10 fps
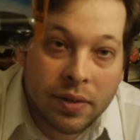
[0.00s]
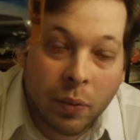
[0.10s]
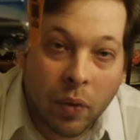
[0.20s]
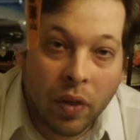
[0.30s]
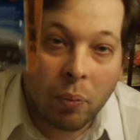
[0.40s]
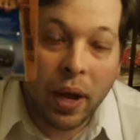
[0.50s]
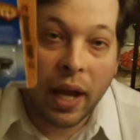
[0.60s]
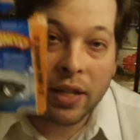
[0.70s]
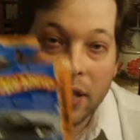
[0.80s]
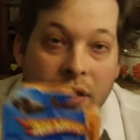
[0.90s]
where the
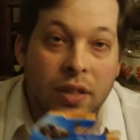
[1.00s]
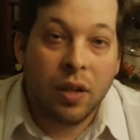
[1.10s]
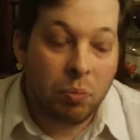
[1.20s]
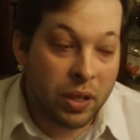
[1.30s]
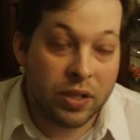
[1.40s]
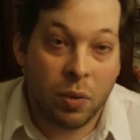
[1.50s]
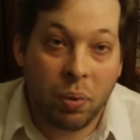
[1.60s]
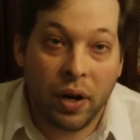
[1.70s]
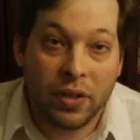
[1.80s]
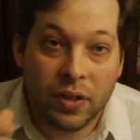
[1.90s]
past meets the
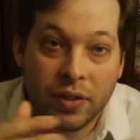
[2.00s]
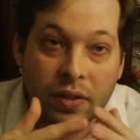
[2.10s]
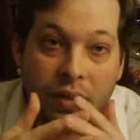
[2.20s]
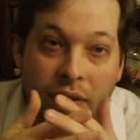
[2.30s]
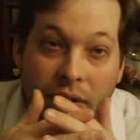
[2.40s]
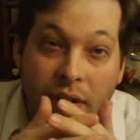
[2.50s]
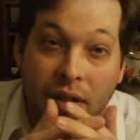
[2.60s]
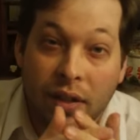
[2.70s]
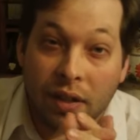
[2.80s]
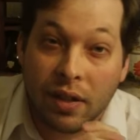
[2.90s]
present.
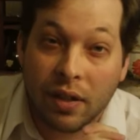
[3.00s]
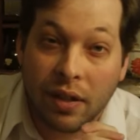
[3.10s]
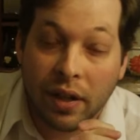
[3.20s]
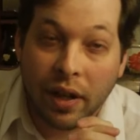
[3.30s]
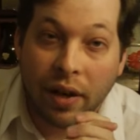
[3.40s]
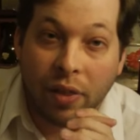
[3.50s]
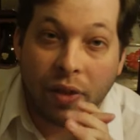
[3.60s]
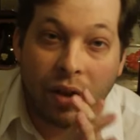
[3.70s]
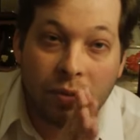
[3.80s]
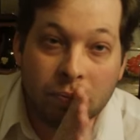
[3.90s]
And I
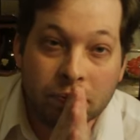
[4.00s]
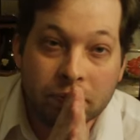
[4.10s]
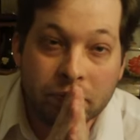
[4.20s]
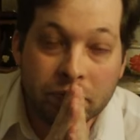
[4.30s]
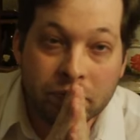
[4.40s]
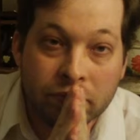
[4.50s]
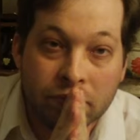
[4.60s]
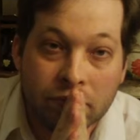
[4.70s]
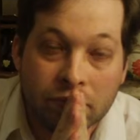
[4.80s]
thought, hmm,